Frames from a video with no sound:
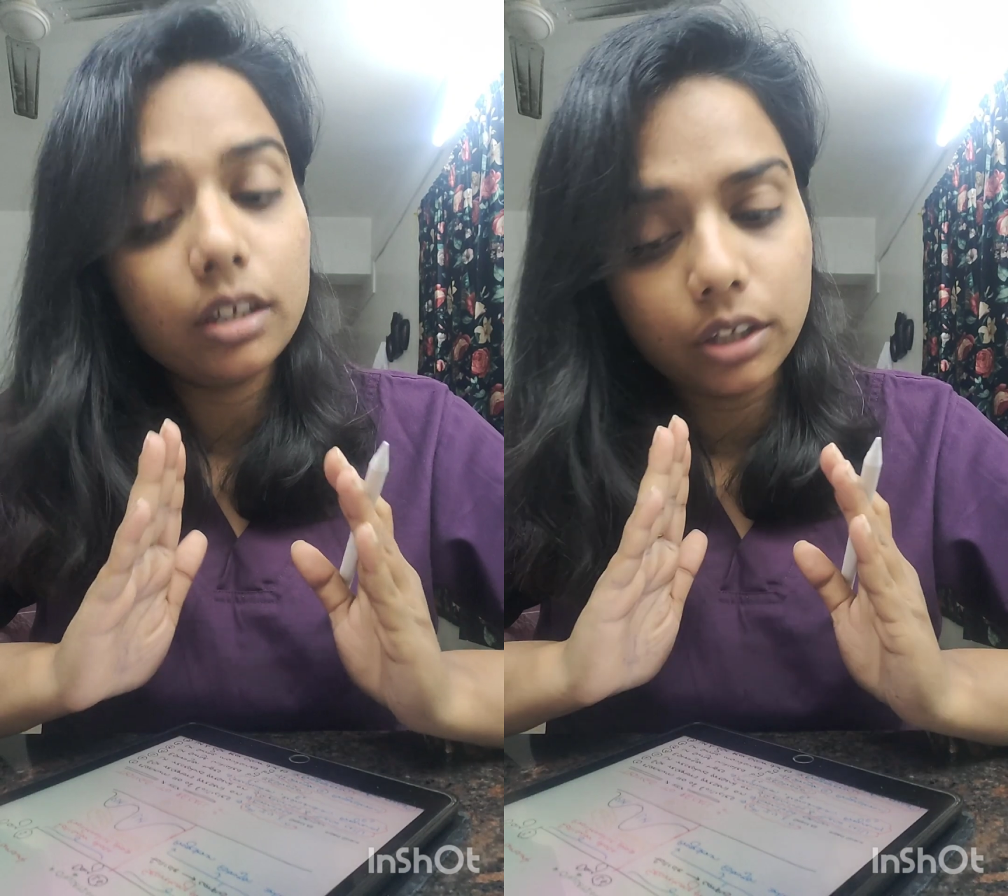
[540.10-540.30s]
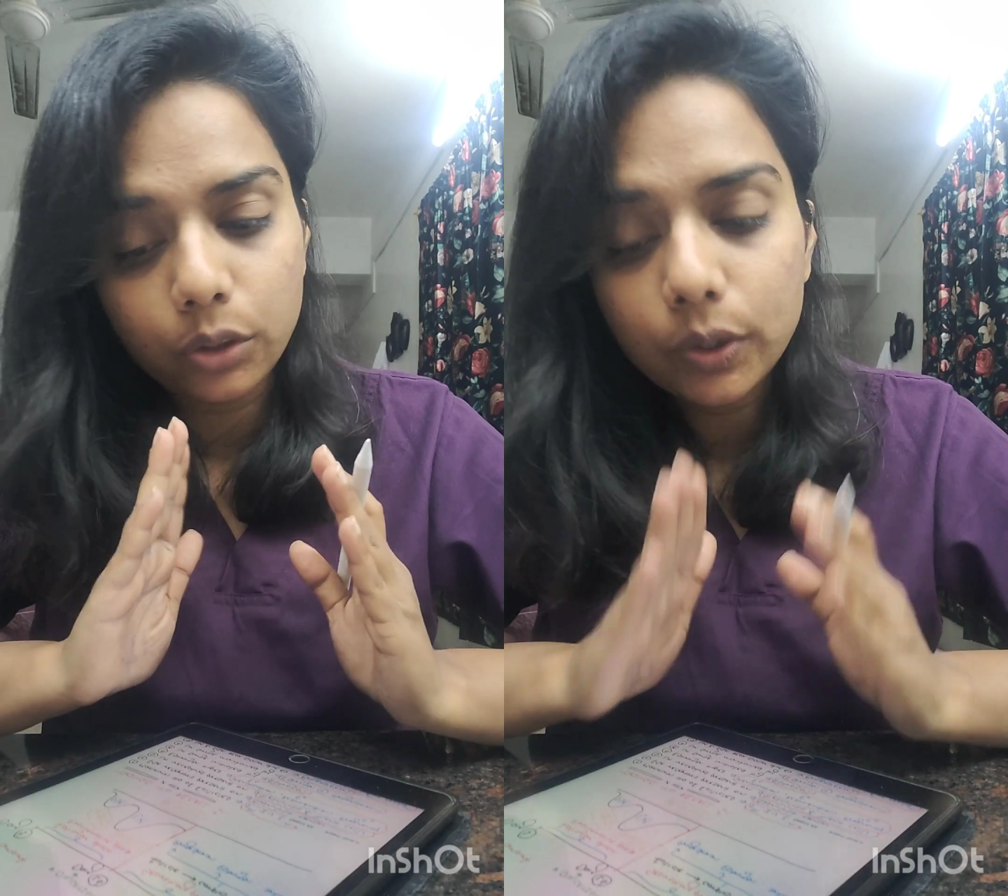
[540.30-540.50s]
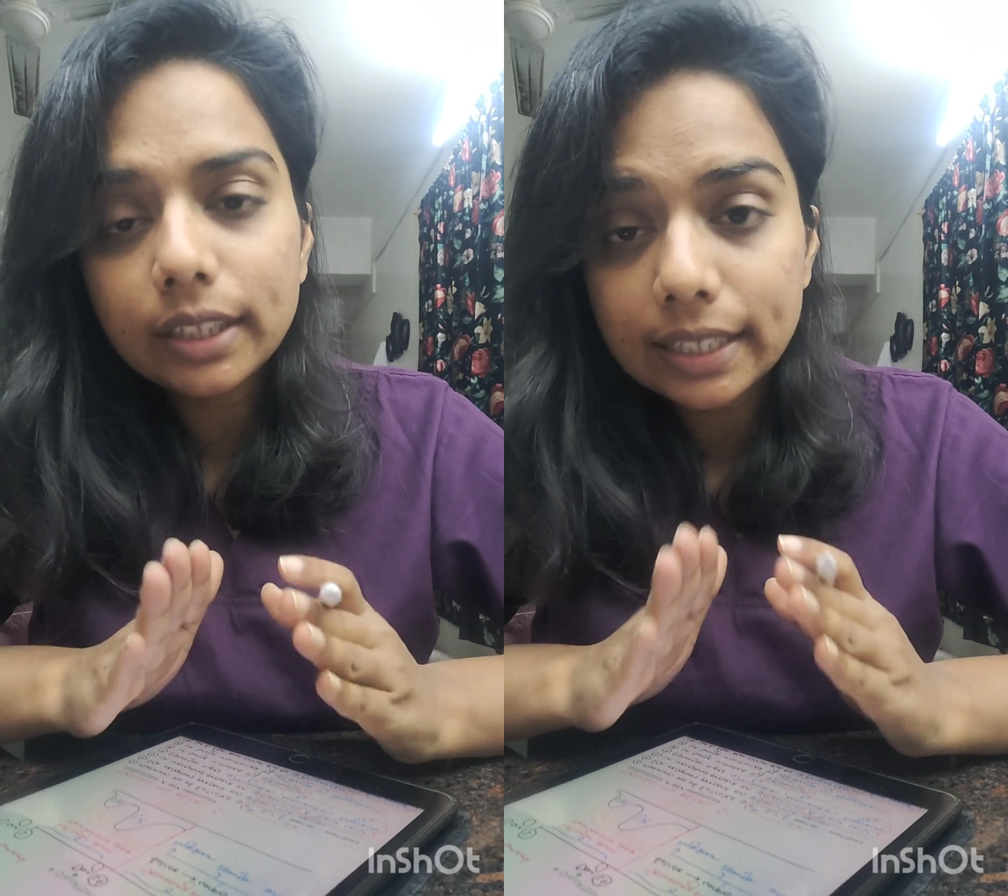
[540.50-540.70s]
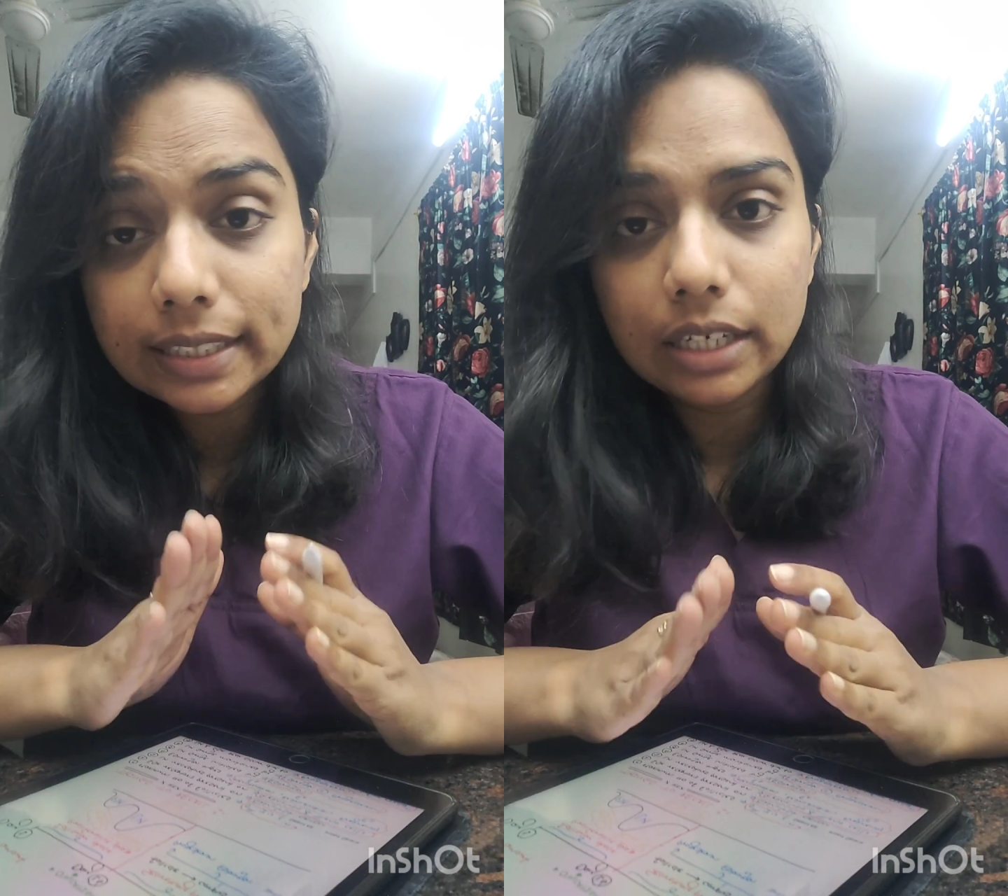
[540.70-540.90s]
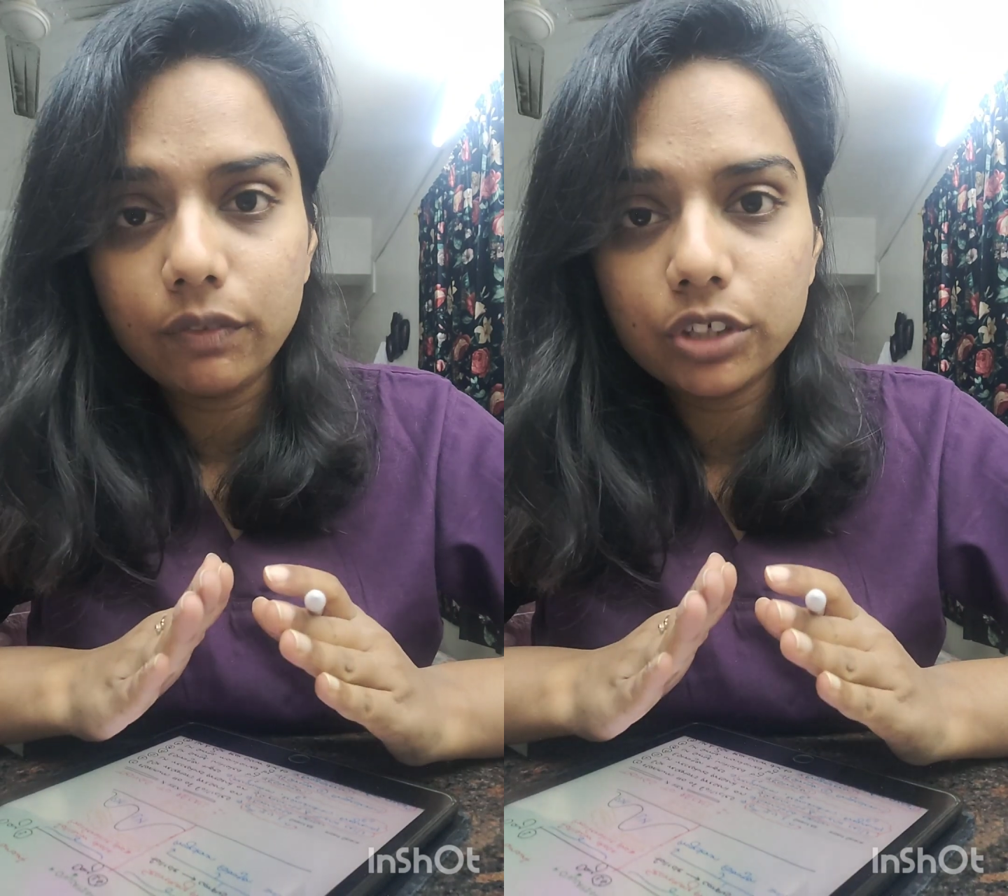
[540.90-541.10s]
during
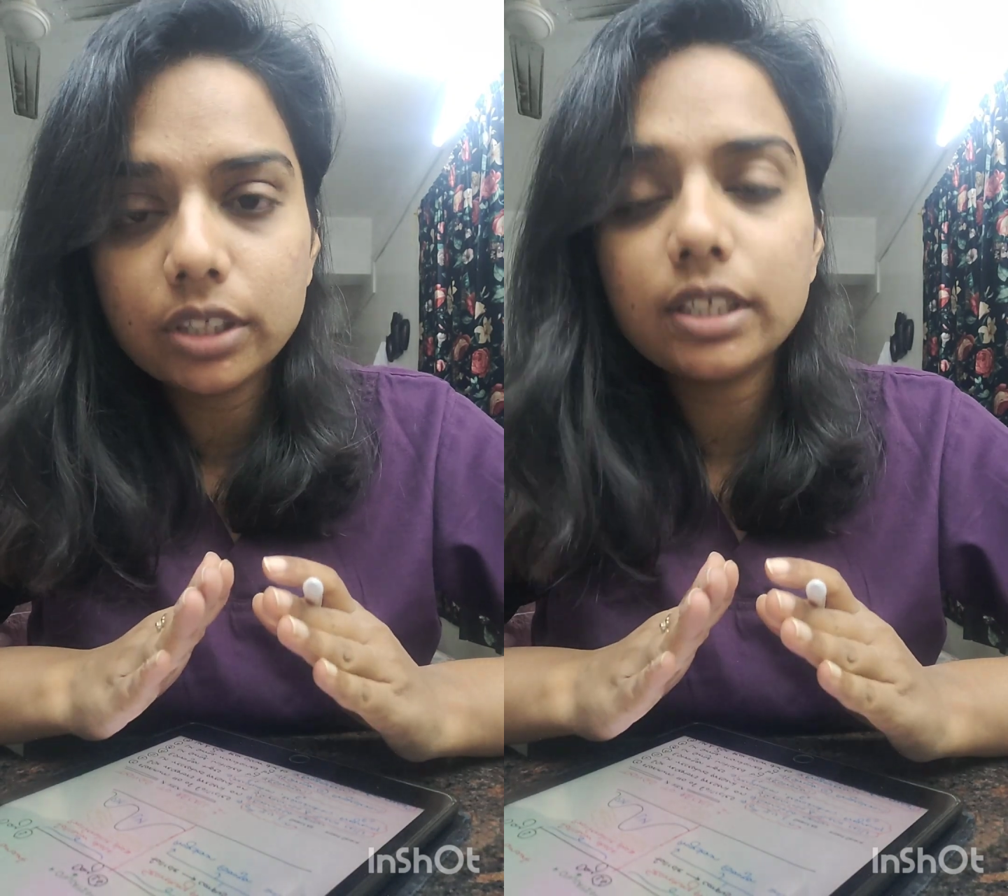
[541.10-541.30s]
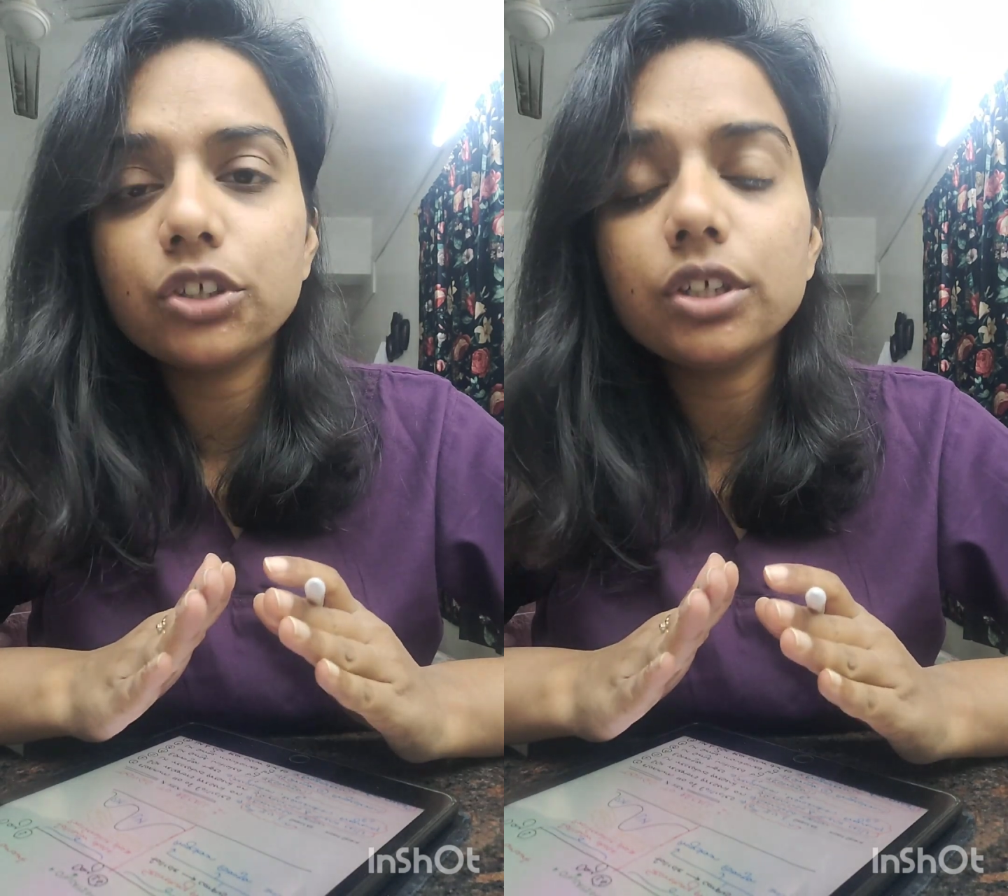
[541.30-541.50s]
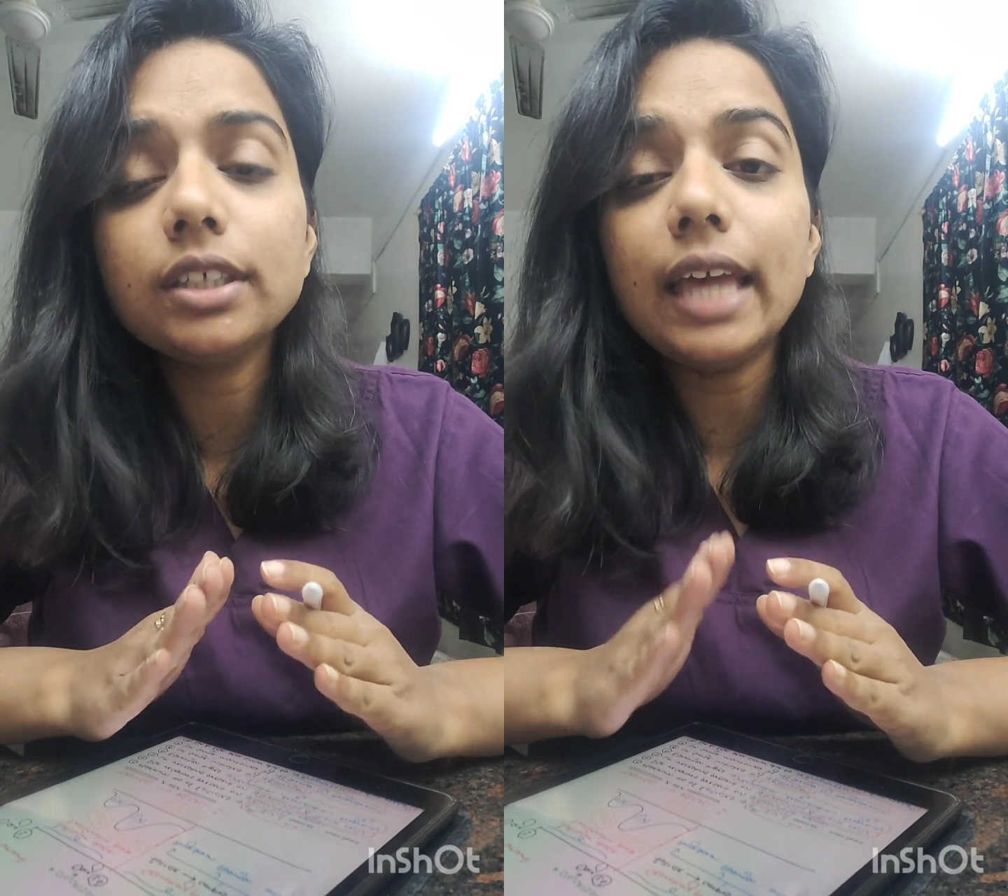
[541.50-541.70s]
these revision sessions,